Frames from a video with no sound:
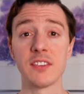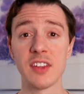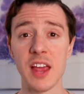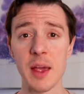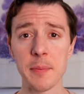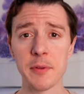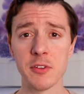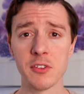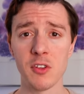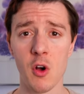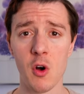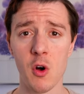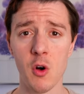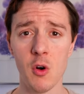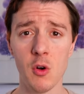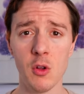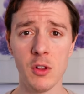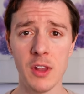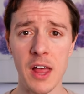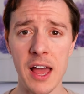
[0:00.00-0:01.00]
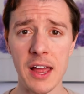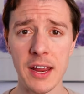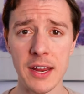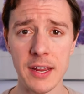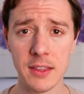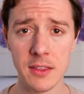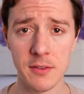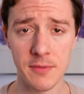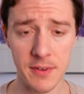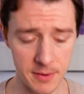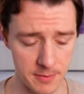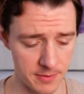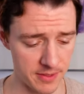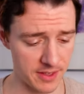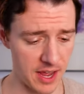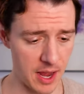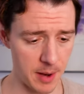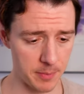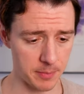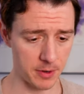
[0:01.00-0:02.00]
This happens a whole lot in The Phantom of
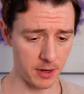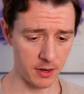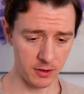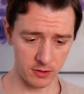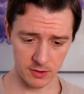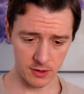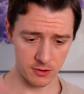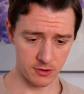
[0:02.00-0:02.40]
the Opera, so